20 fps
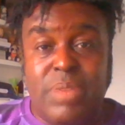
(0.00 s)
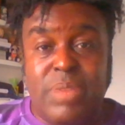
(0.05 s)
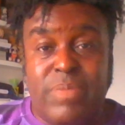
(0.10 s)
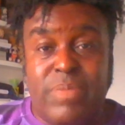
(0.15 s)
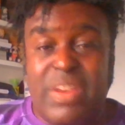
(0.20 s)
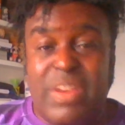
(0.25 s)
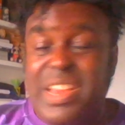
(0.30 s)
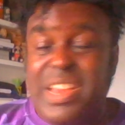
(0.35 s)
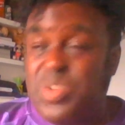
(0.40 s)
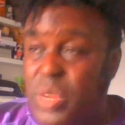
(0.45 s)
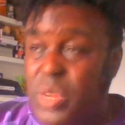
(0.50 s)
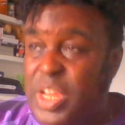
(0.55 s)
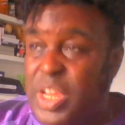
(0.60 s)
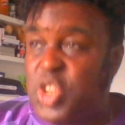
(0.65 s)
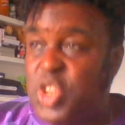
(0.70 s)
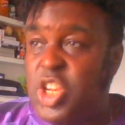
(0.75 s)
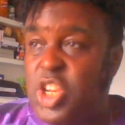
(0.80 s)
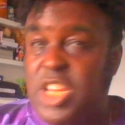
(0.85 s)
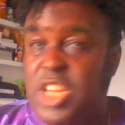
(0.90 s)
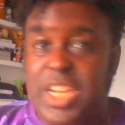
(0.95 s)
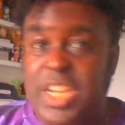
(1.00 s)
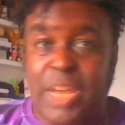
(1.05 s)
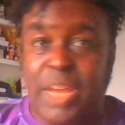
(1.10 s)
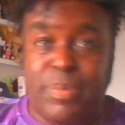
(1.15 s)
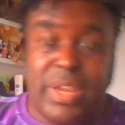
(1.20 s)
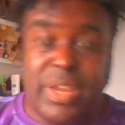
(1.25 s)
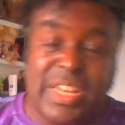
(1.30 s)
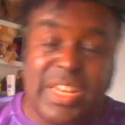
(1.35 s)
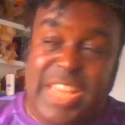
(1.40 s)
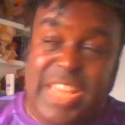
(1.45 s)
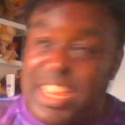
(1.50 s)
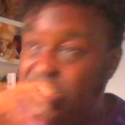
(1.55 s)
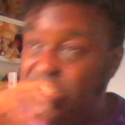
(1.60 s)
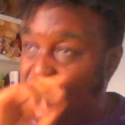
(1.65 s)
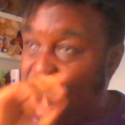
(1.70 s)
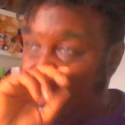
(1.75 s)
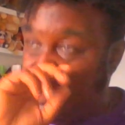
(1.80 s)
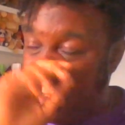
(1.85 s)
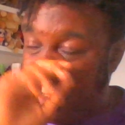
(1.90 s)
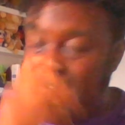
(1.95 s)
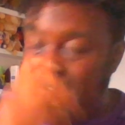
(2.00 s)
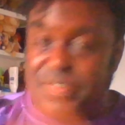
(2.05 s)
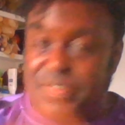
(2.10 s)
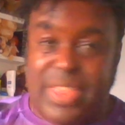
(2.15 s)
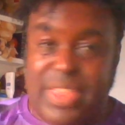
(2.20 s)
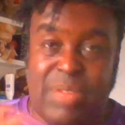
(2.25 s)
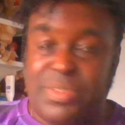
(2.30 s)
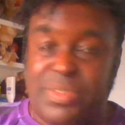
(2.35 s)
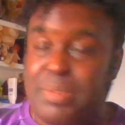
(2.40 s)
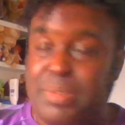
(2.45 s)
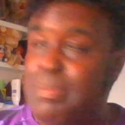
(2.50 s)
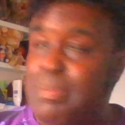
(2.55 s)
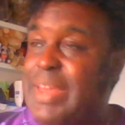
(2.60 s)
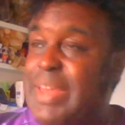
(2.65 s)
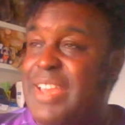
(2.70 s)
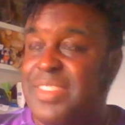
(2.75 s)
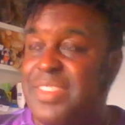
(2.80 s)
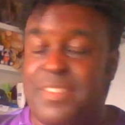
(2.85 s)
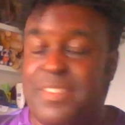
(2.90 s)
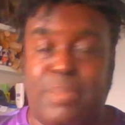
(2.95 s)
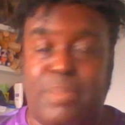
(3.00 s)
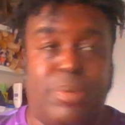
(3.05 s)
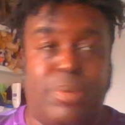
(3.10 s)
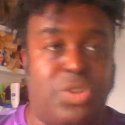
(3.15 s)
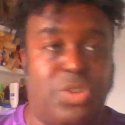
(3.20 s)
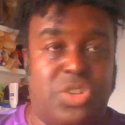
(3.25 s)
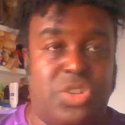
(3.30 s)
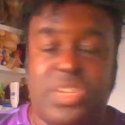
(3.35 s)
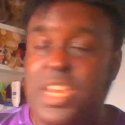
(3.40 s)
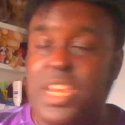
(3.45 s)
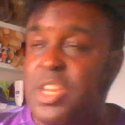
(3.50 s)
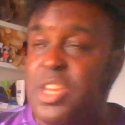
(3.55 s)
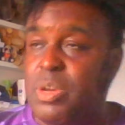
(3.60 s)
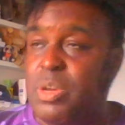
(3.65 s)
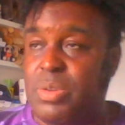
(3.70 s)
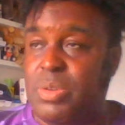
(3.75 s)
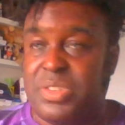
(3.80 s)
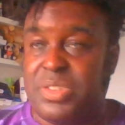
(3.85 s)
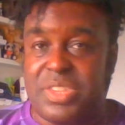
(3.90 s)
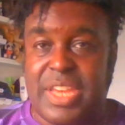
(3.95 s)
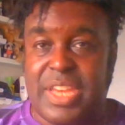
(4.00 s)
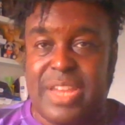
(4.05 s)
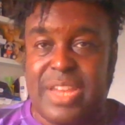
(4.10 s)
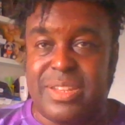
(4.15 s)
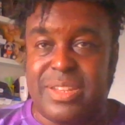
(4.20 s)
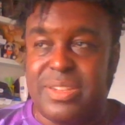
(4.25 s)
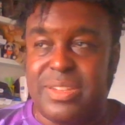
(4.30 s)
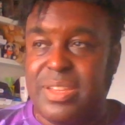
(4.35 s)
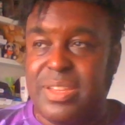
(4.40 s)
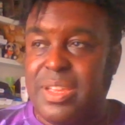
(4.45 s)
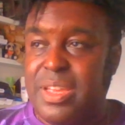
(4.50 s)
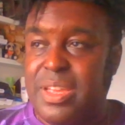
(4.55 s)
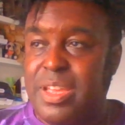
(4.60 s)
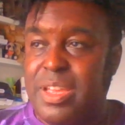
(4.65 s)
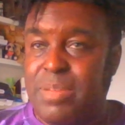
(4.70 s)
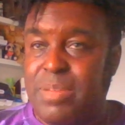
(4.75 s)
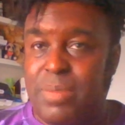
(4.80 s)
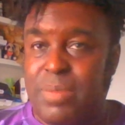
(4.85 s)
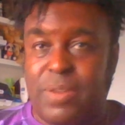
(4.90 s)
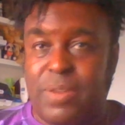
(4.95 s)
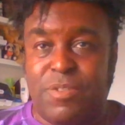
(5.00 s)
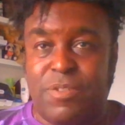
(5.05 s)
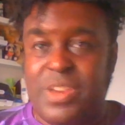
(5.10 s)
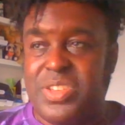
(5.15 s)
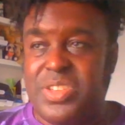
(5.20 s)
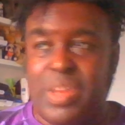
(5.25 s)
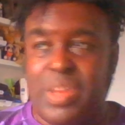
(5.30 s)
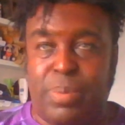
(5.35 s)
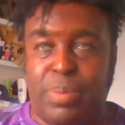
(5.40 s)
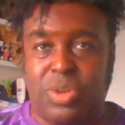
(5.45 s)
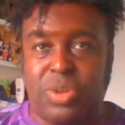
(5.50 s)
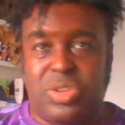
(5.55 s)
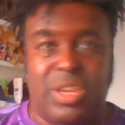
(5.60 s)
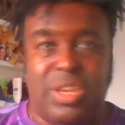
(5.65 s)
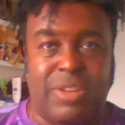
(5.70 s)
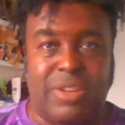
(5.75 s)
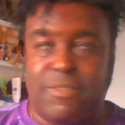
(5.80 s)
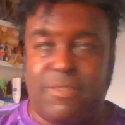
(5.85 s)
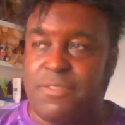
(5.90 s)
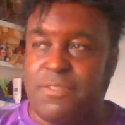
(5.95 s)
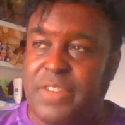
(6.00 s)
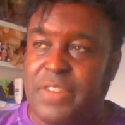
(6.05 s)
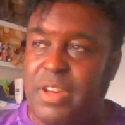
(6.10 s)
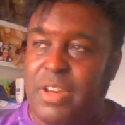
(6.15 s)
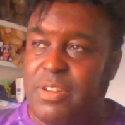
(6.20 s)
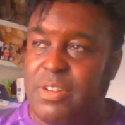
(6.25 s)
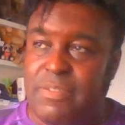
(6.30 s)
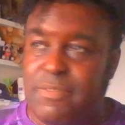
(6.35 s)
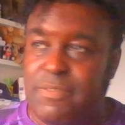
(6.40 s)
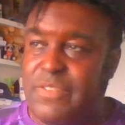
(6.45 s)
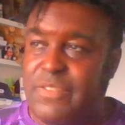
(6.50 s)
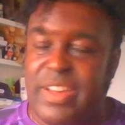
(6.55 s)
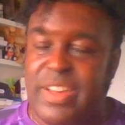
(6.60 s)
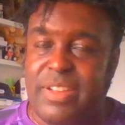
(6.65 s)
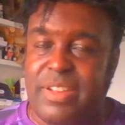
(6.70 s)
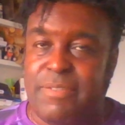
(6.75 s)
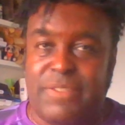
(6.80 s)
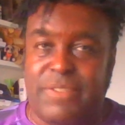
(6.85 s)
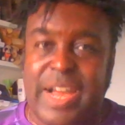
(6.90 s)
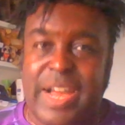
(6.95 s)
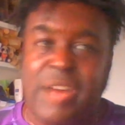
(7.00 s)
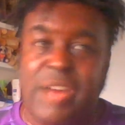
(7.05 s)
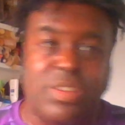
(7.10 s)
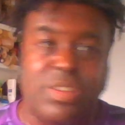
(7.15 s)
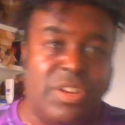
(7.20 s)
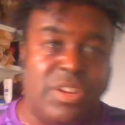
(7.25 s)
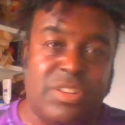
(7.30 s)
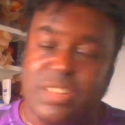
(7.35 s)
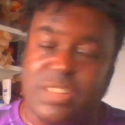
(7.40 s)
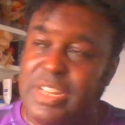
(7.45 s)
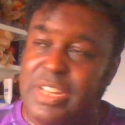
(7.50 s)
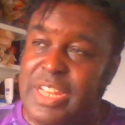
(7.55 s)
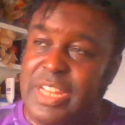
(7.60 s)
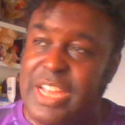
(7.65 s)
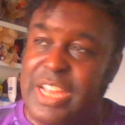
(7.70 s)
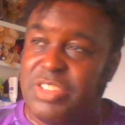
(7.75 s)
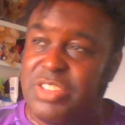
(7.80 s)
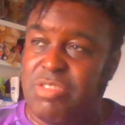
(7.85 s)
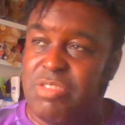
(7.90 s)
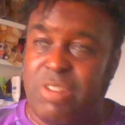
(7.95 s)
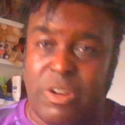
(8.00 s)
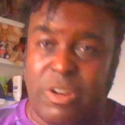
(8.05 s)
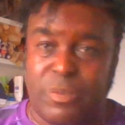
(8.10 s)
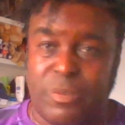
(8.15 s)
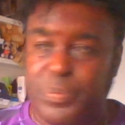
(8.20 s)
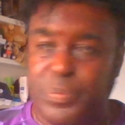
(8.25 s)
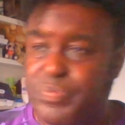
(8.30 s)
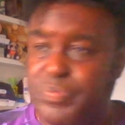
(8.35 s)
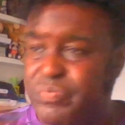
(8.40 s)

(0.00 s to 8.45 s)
Maybe that's what they should have done, but they thought that everything was in place after Pochettino was sacked. But the reason that Pochettino failed and floundered later on,